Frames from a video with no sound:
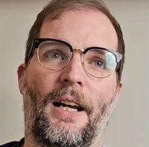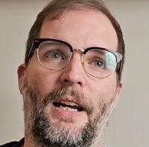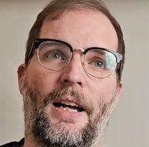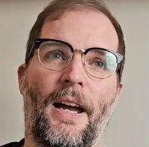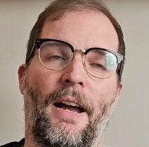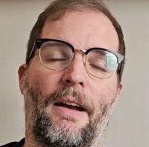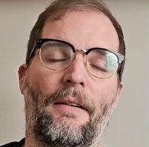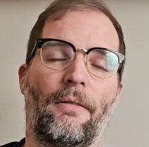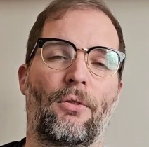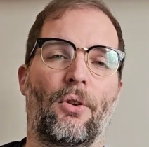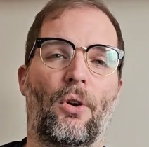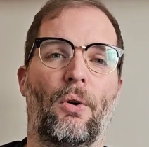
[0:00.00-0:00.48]

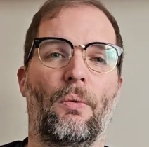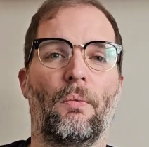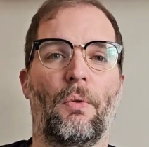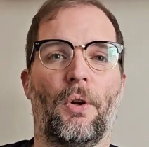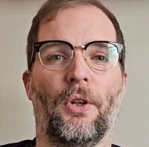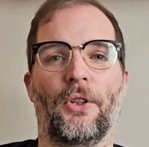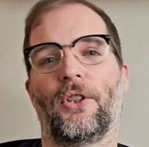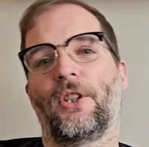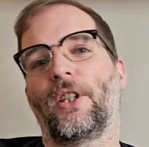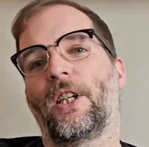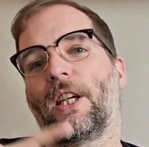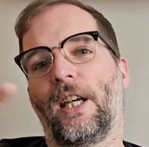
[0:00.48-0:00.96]
Everyone
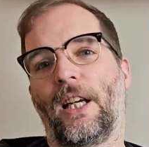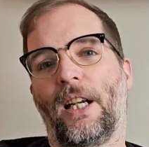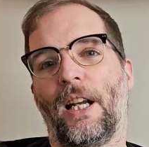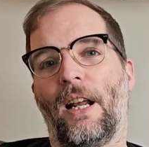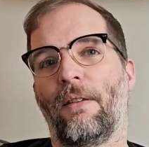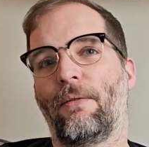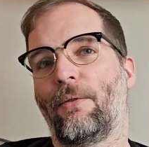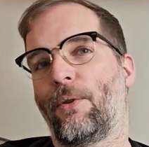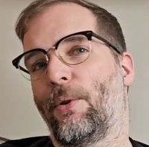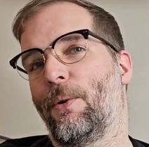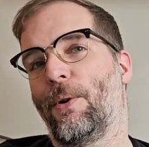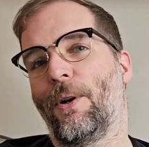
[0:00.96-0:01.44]
wants to kill
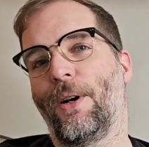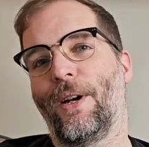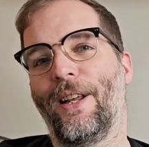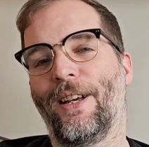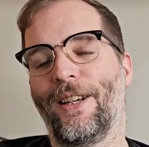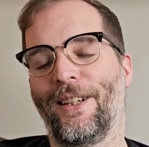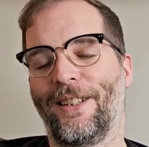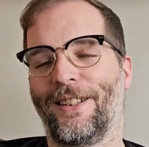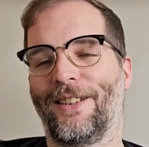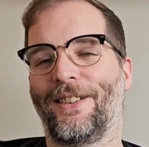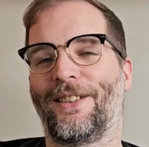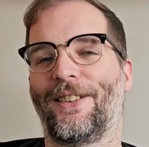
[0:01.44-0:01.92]
everyone,
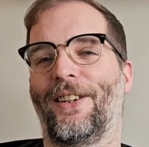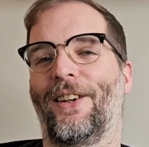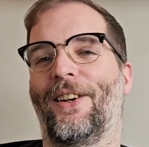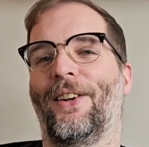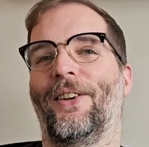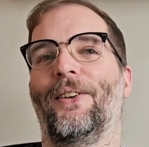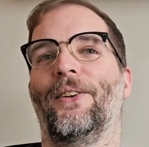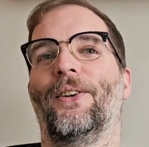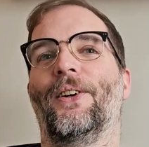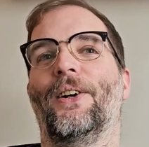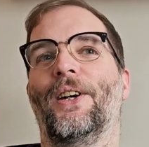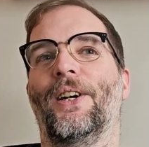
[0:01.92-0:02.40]

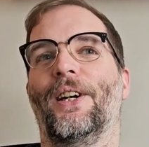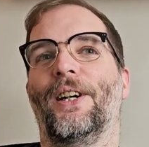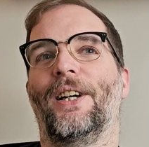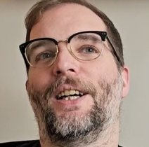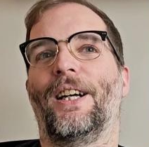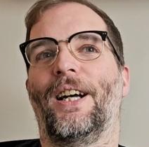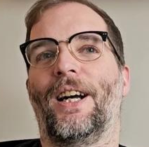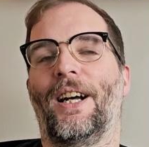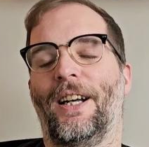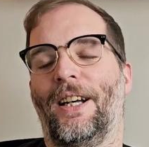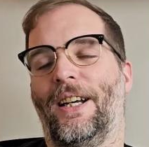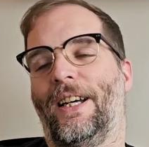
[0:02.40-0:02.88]
so
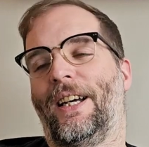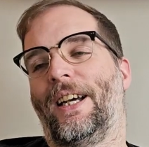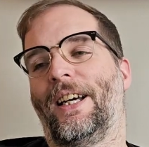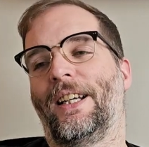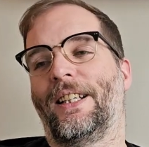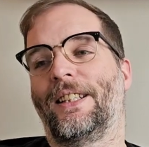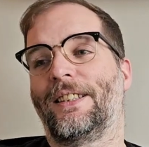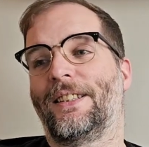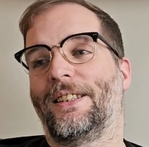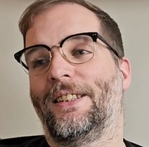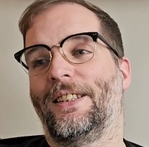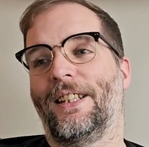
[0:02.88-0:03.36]
uh,
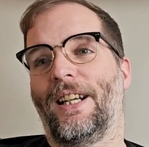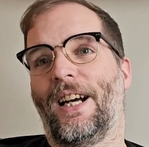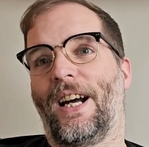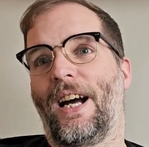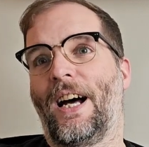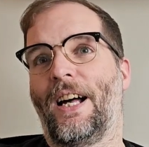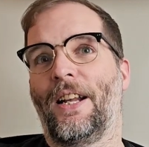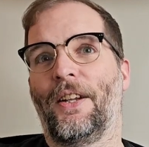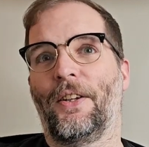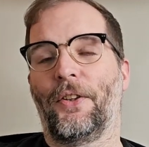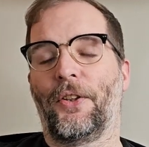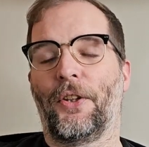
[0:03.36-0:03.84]
ex
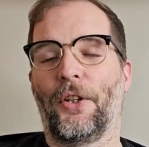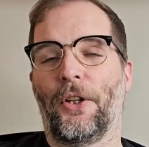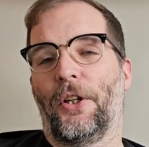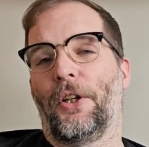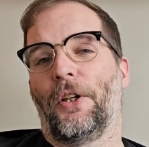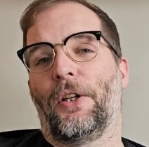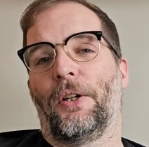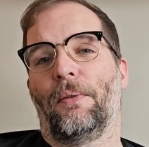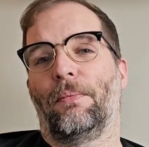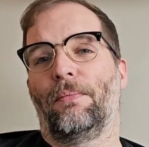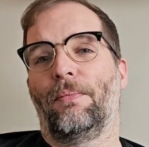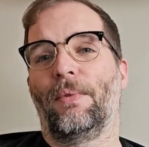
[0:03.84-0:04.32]
and
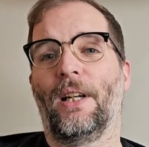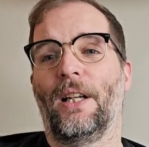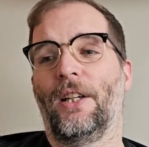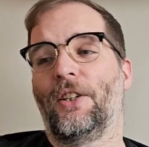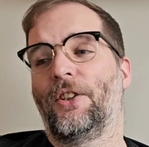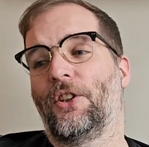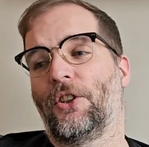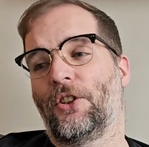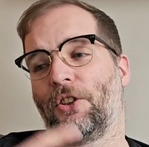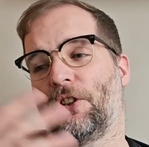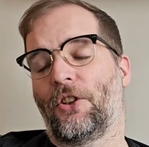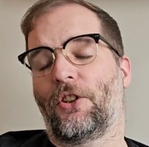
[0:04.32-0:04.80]
the
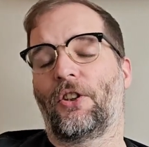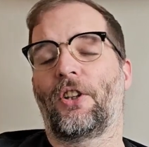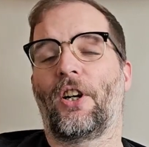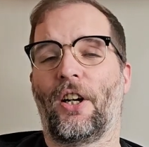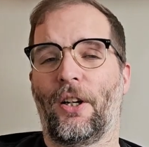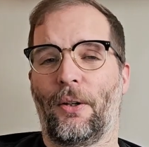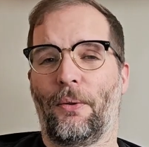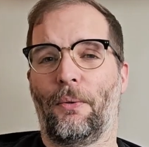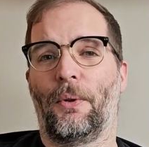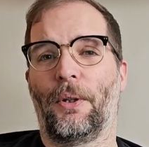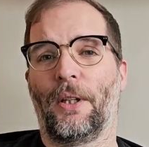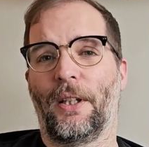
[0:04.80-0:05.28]
villagers just
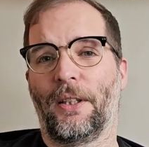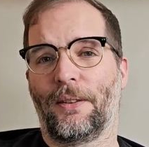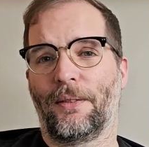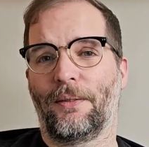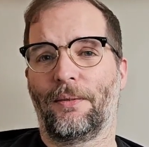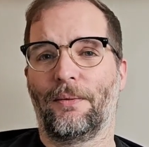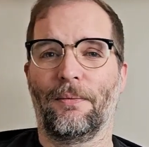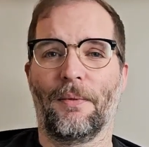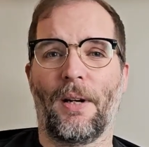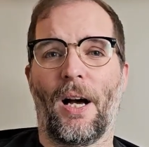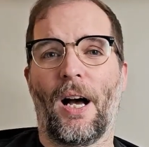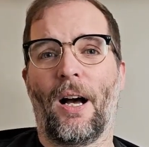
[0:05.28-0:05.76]
kind of want
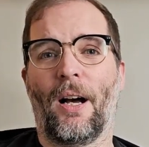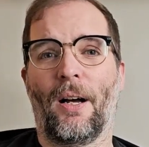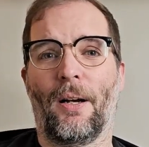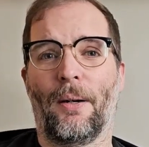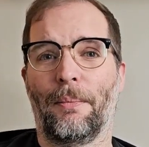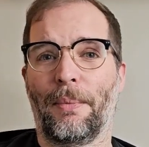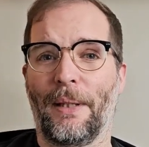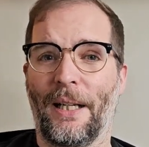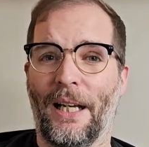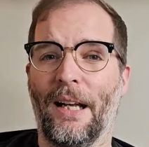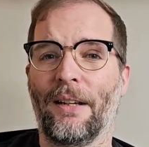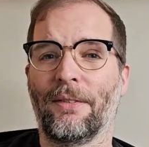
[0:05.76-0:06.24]
to uh,
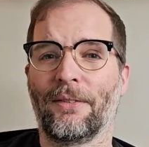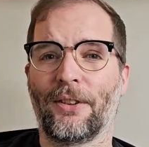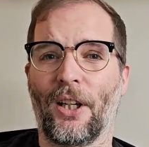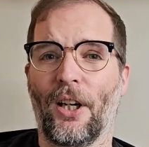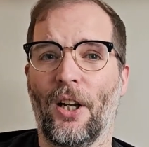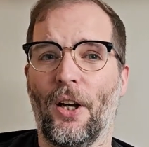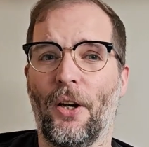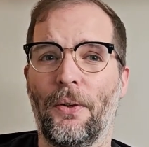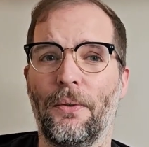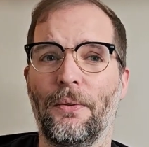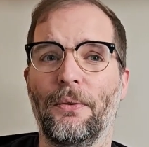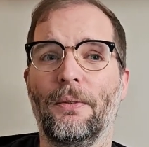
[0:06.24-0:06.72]
be left
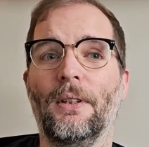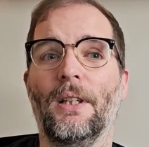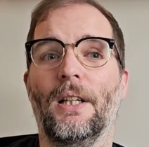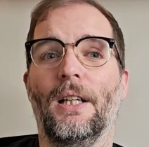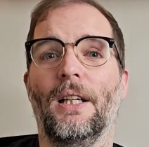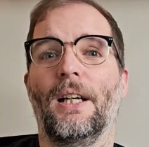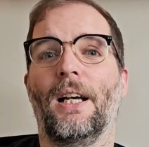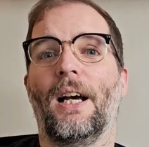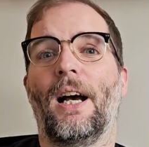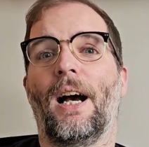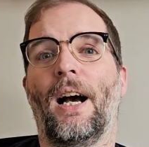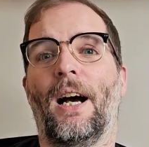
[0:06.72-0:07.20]
alone
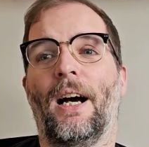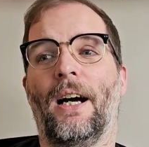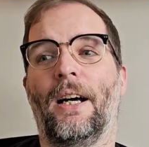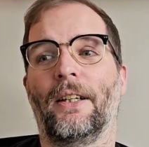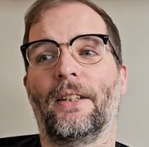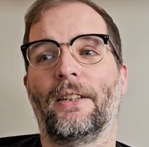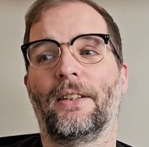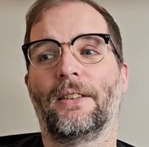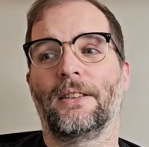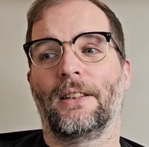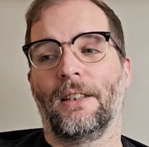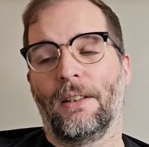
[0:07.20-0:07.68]

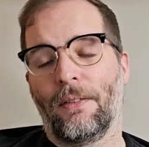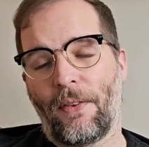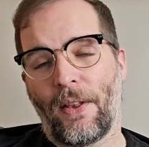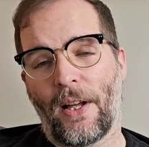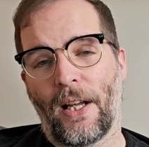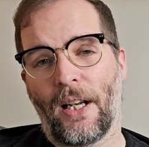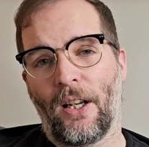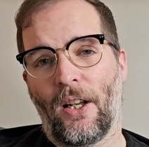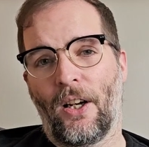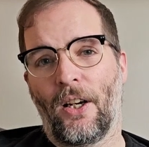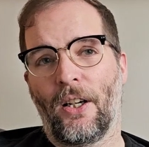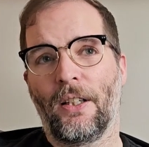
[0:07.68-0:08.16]
and live
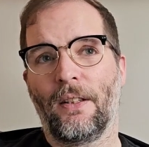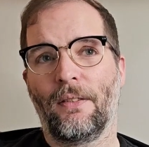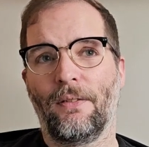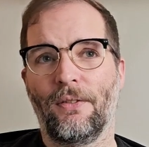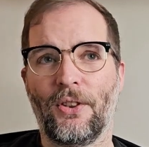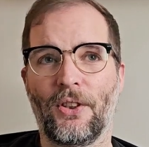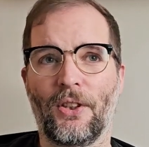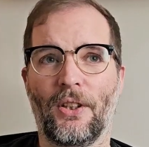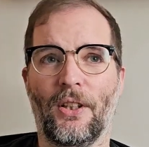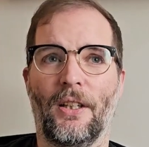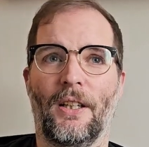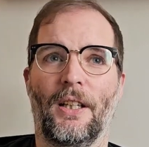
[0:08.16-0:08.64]
their
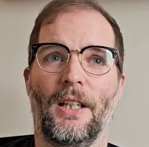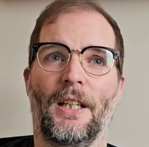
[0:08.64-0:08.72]
lives.